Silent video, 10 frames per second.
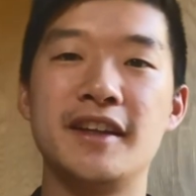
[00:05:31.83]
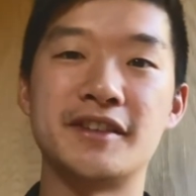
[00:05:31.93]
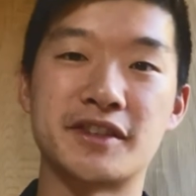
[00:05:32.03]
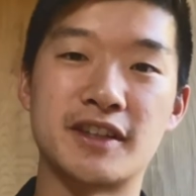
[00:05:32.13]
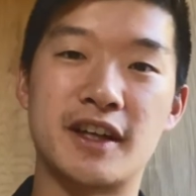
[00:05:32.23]
These
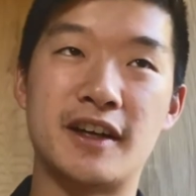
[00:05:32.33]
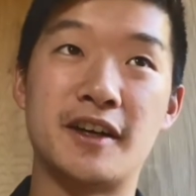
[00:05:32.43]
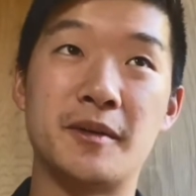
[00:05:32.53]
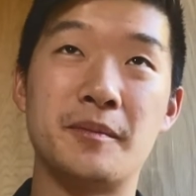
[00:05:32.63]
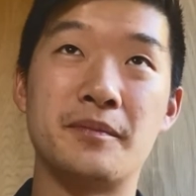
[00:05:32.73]
are
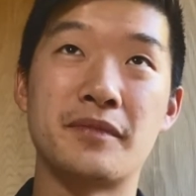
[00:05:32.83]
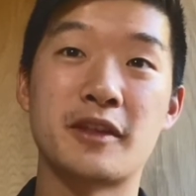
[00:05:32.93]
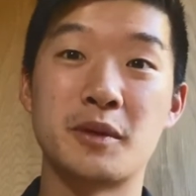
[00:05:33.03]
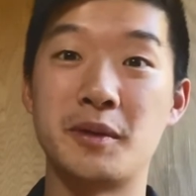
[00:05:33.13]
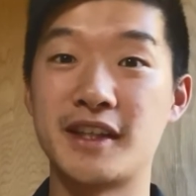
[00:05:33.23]

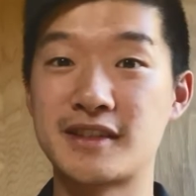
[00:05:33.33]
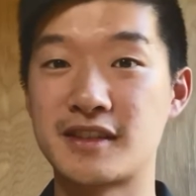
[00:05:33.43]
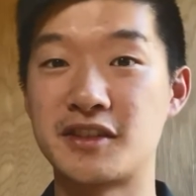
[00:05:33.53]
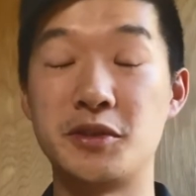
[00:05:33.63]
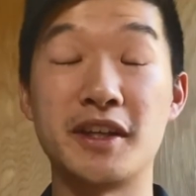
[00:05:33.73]
3 weeks,
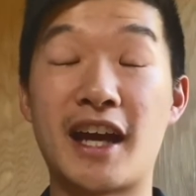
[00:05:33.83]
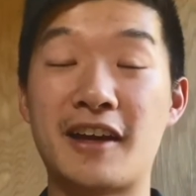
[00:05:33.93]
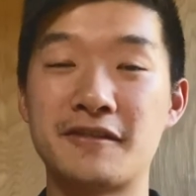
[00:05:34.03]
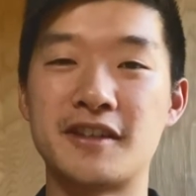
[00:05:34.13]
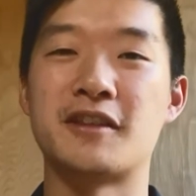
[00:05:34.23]

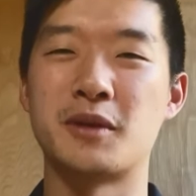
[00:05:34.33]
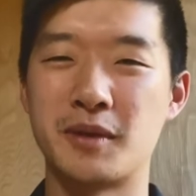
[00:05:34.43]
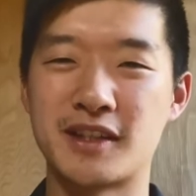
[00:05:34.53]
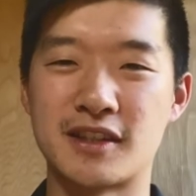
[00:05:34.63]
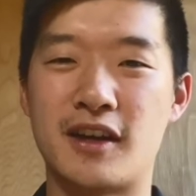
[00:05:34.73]
2.5 to 3
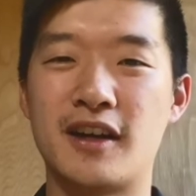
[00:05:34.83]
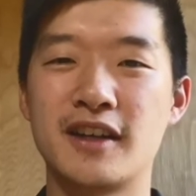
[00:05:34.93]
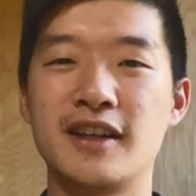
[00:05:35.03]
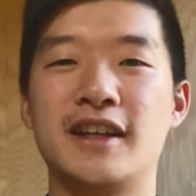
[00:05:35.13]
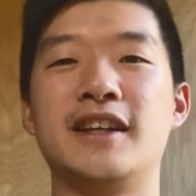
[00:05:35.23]
weeks
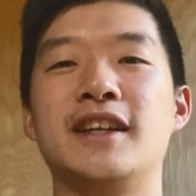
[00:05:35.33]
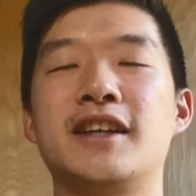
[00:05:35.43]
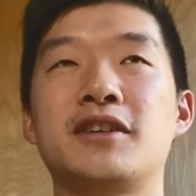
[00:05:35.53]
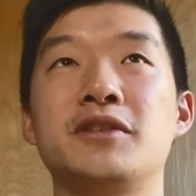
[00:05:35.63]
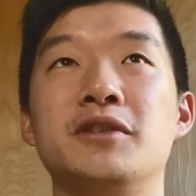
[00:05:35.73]
long, and it
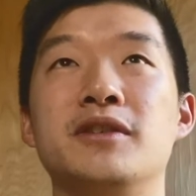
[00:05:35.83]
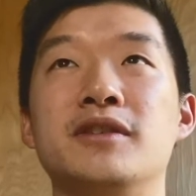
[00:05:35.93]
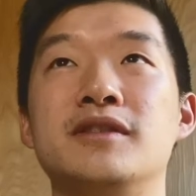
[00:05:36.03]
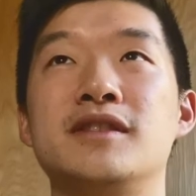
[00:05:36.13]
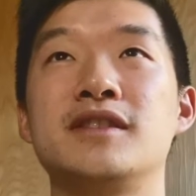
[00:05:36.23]

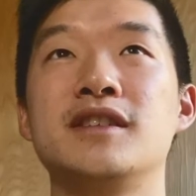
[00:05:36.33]
includes